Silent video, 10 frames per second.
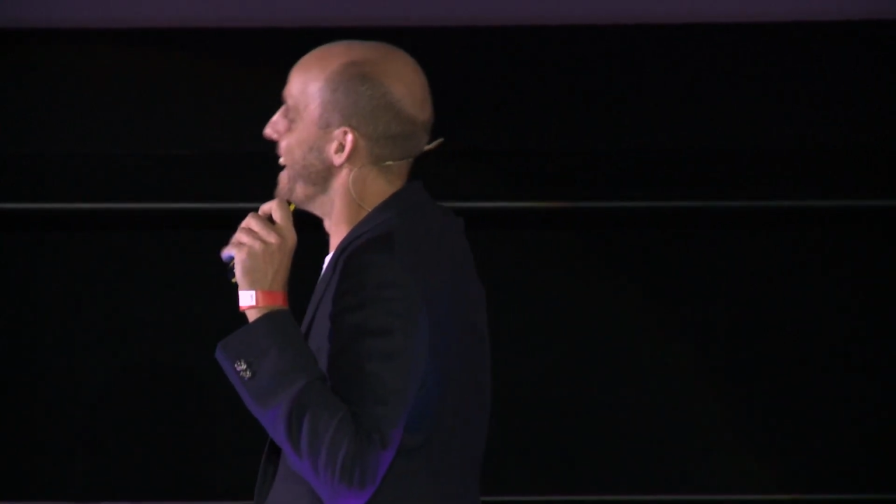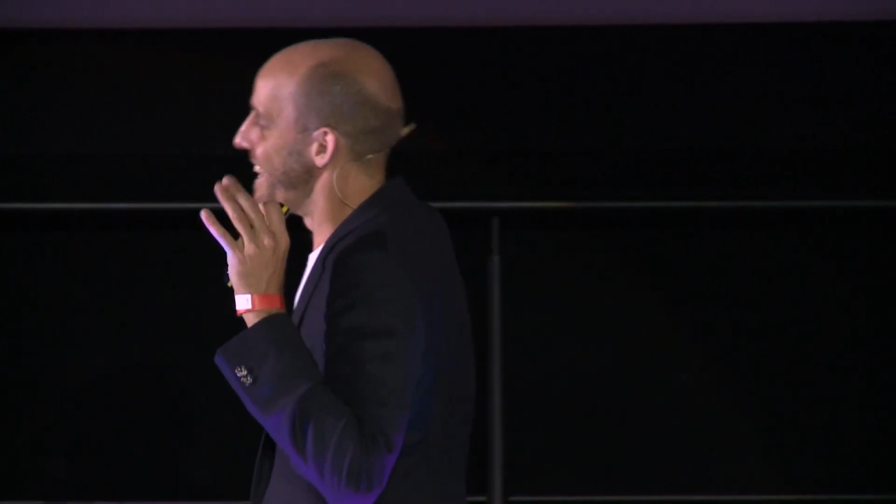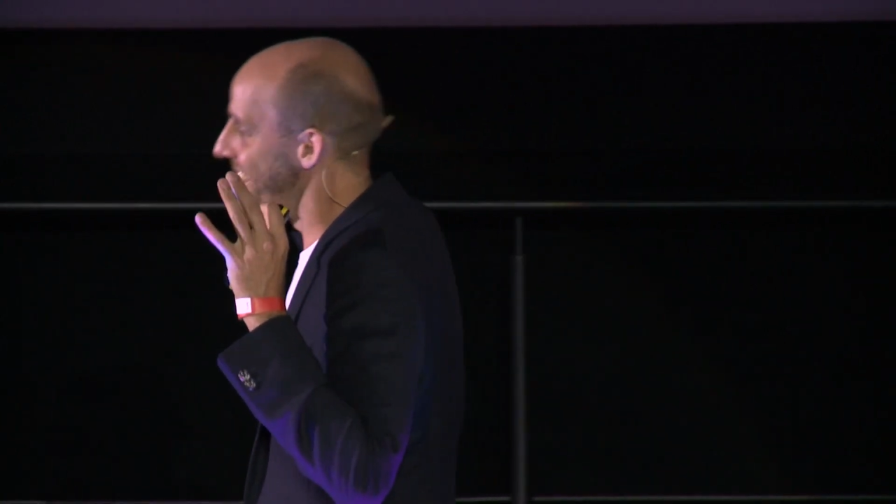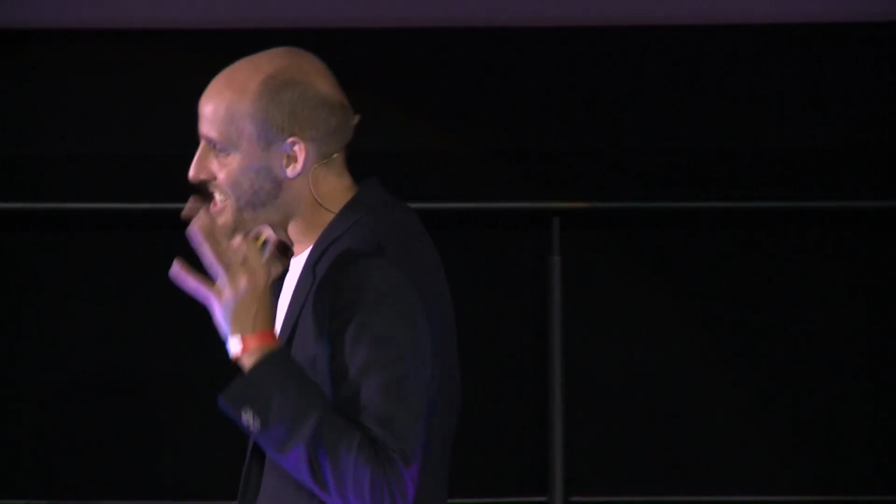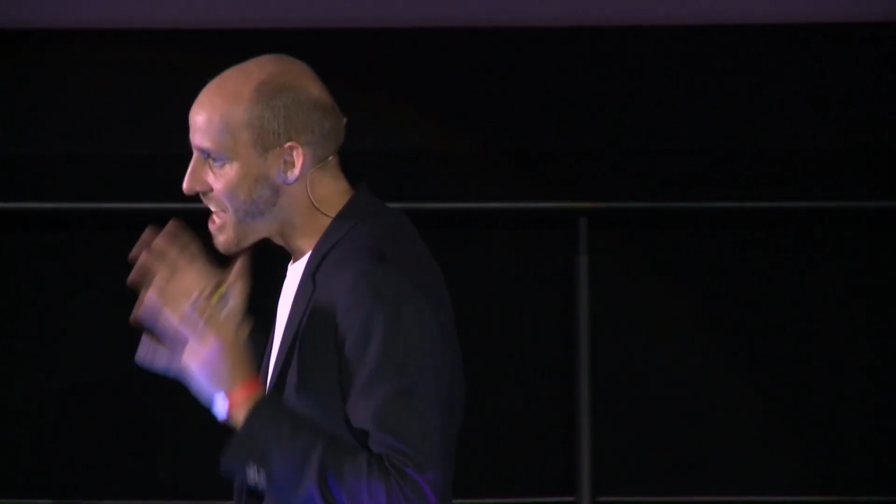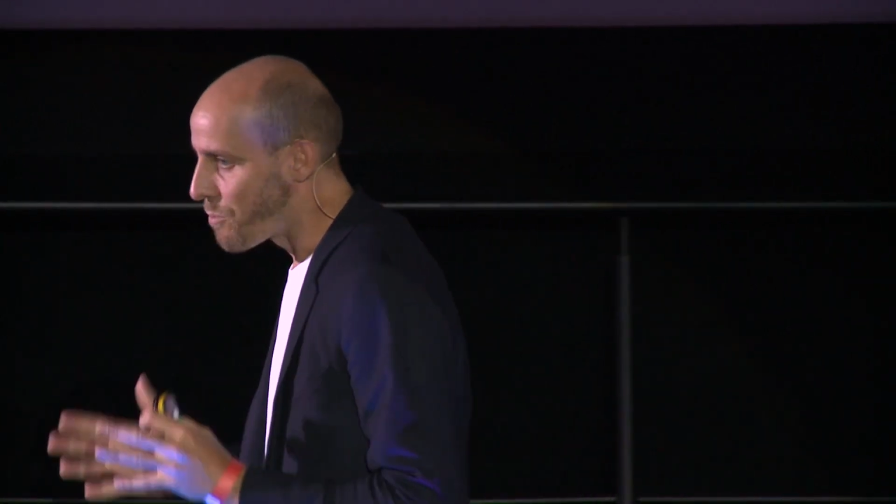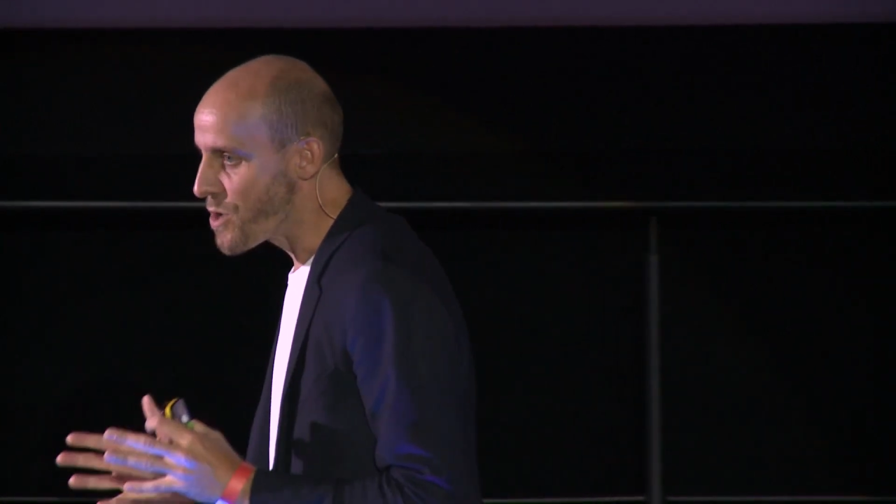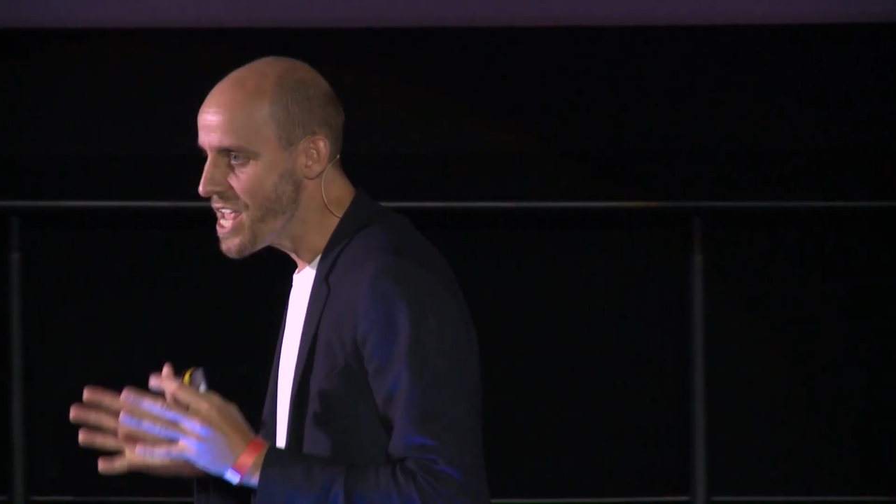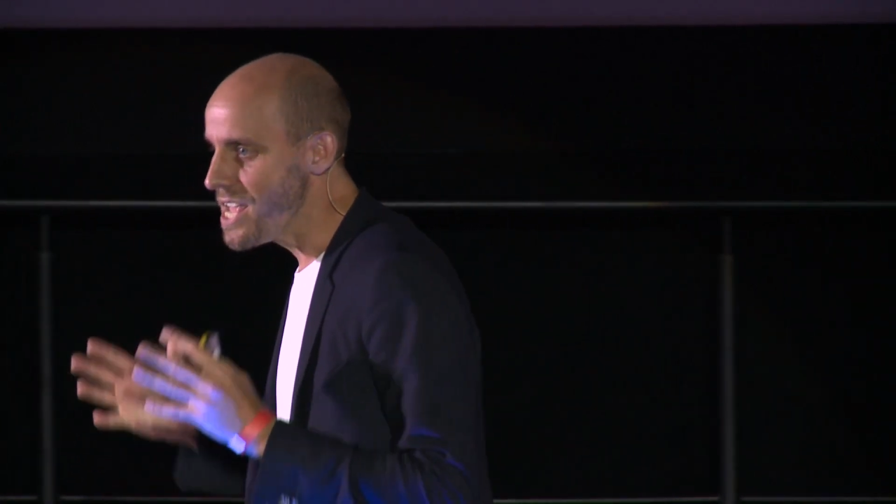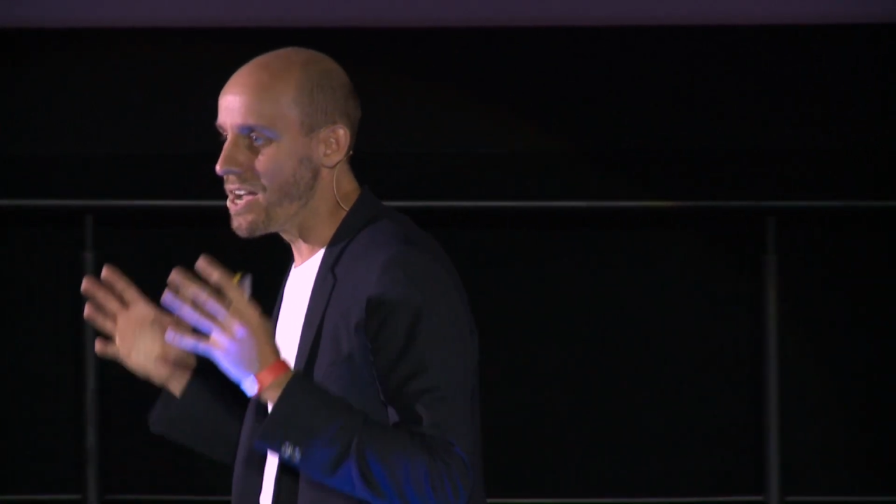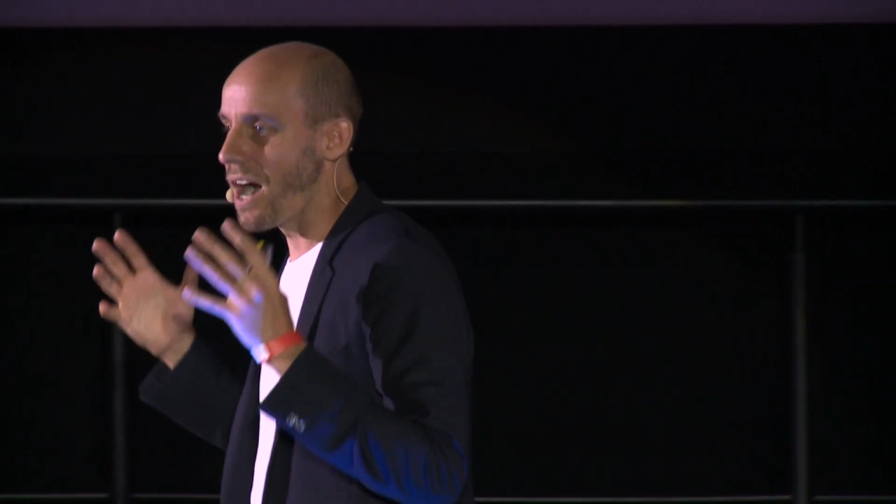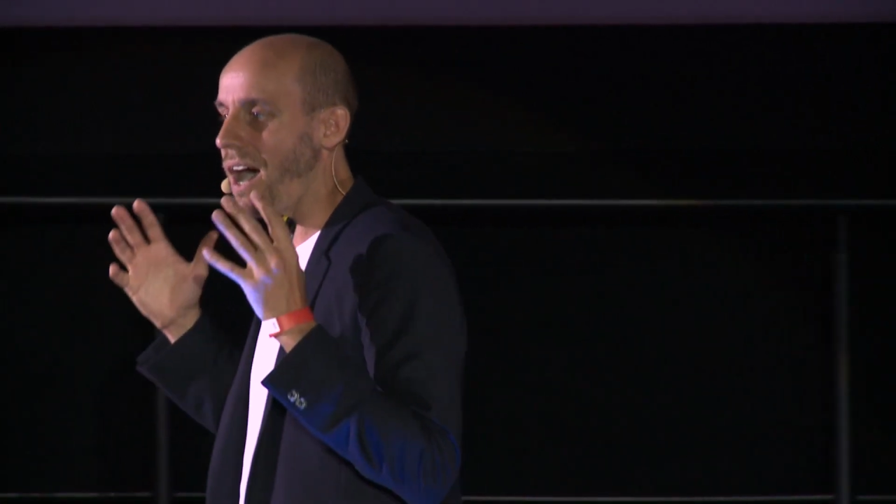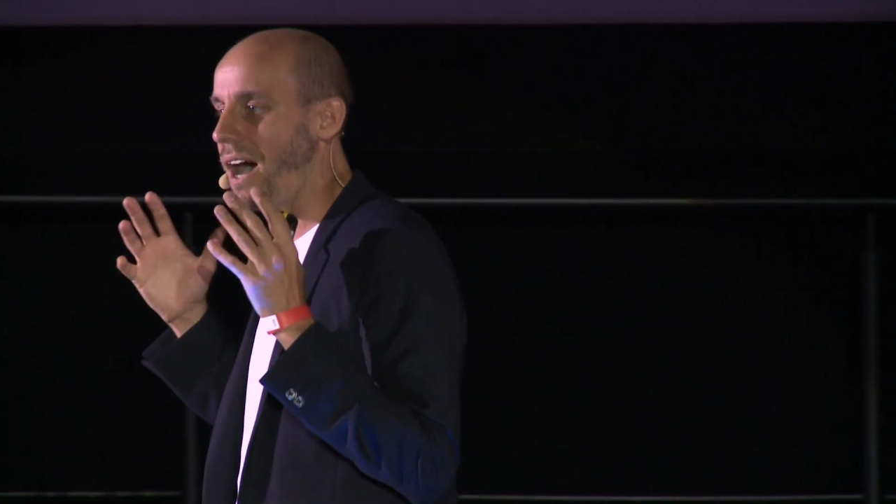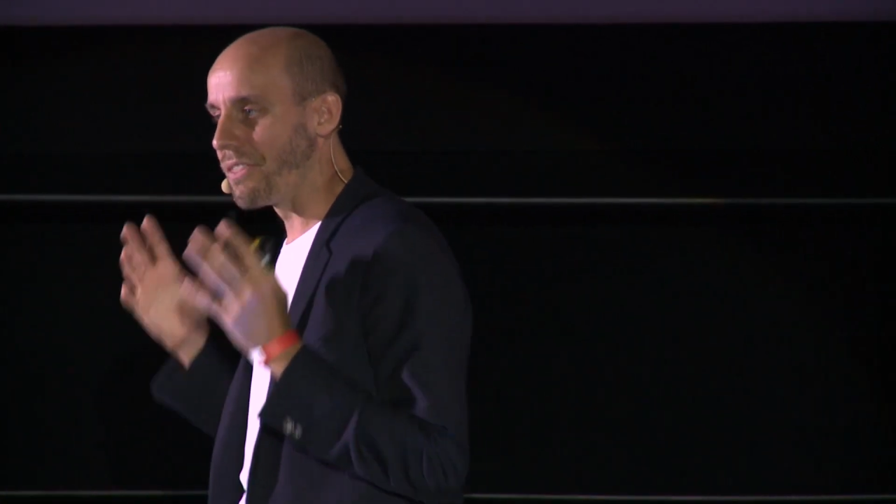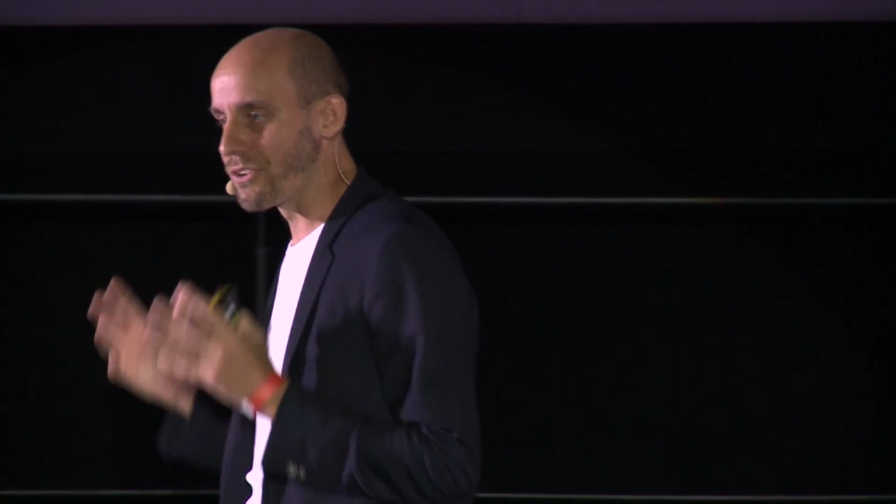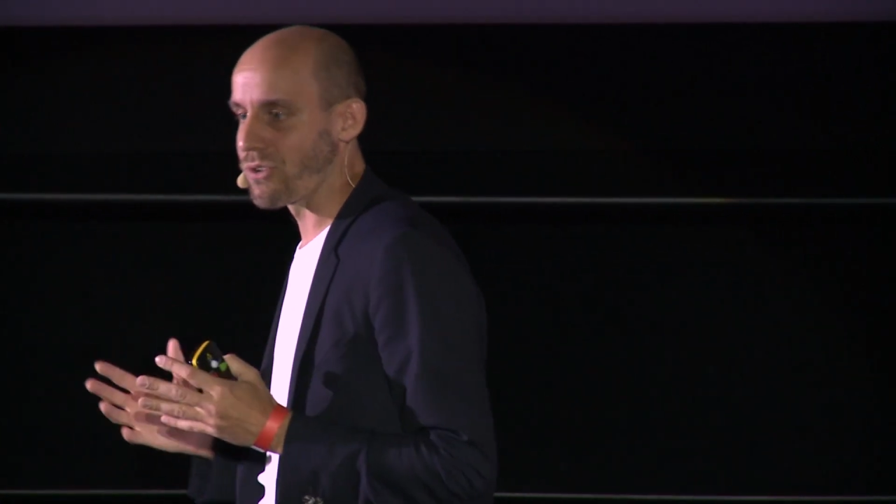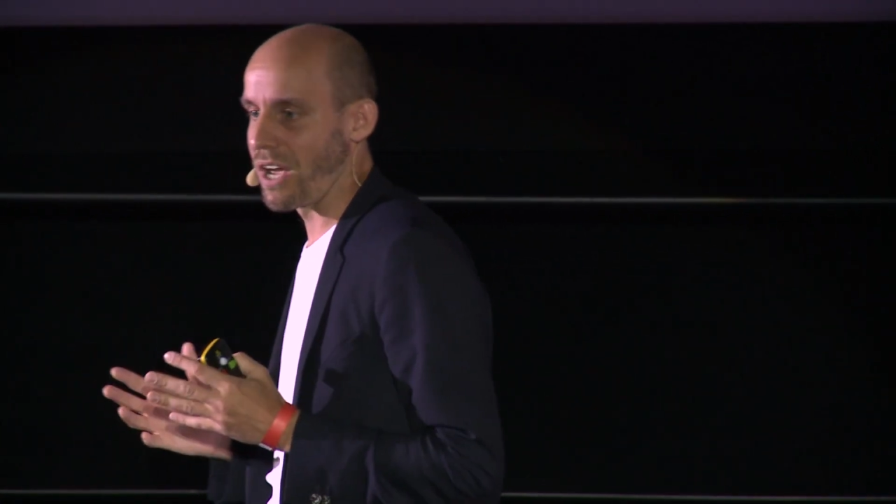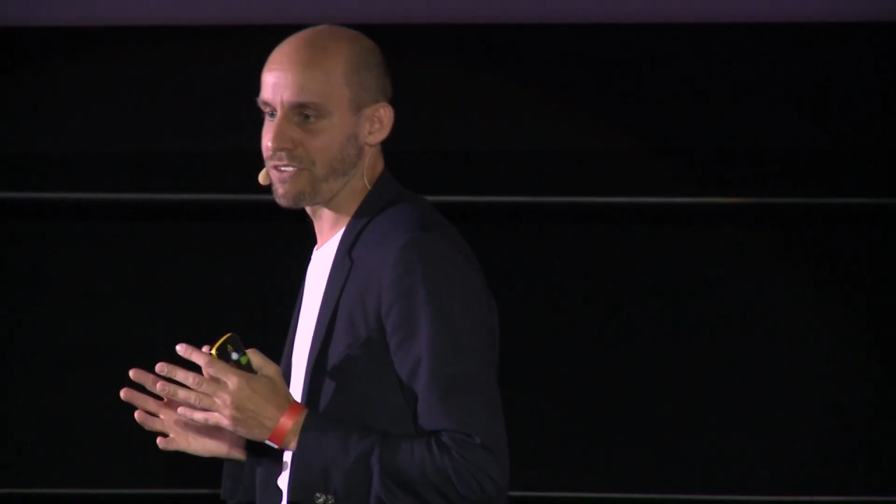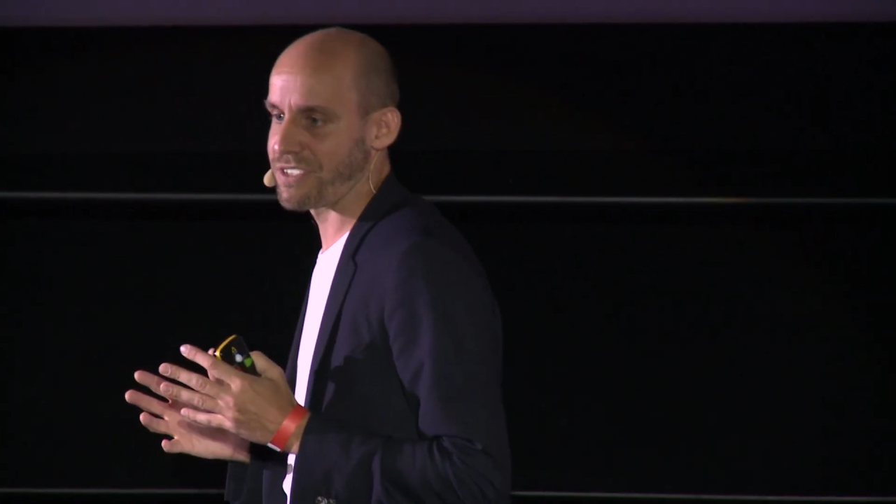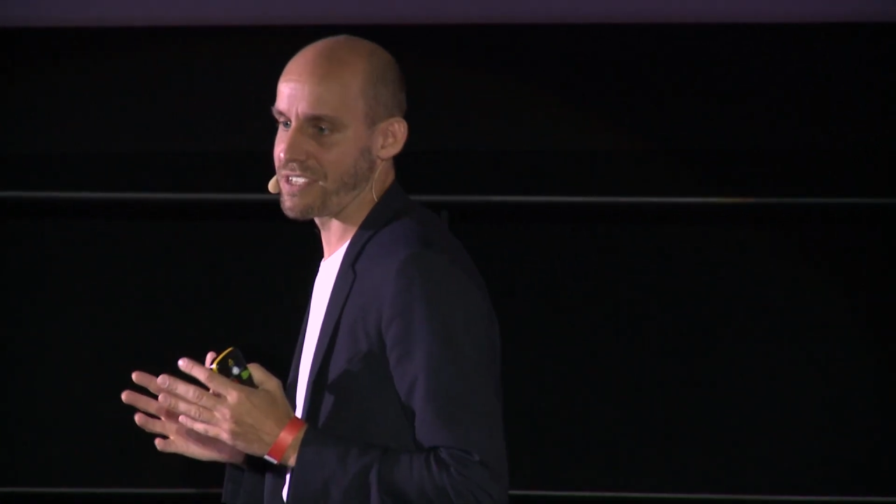is that we are in the
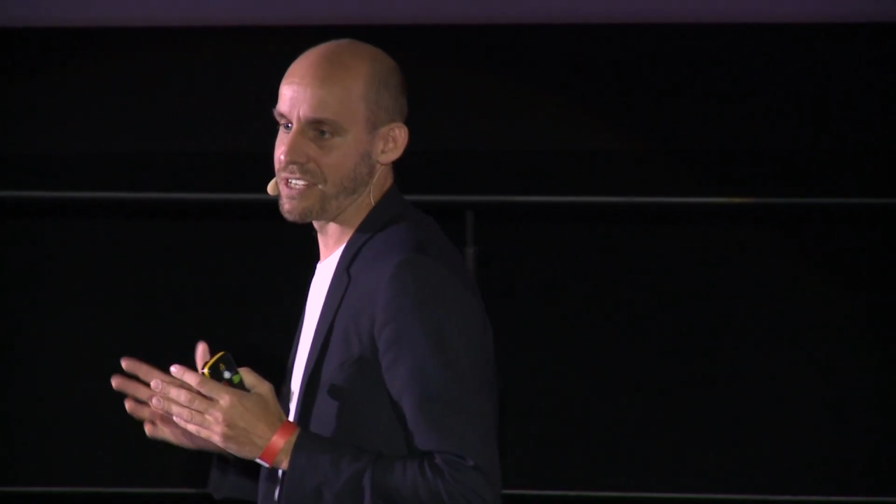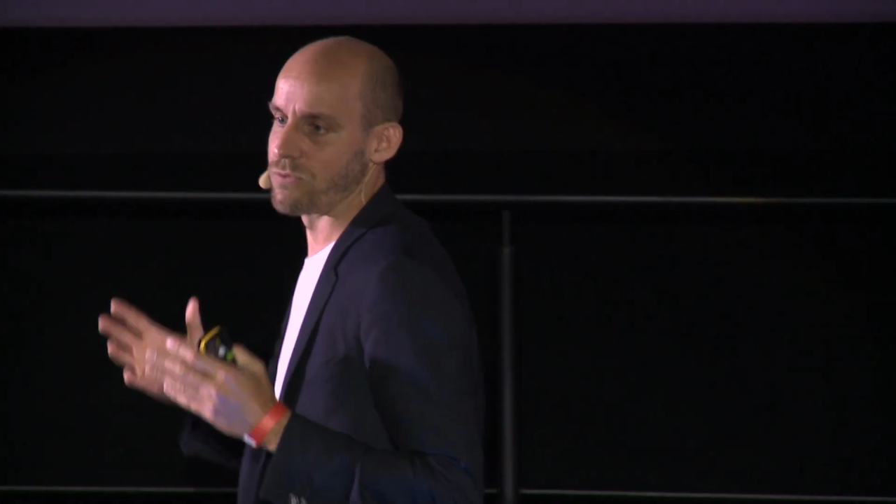driver's seat.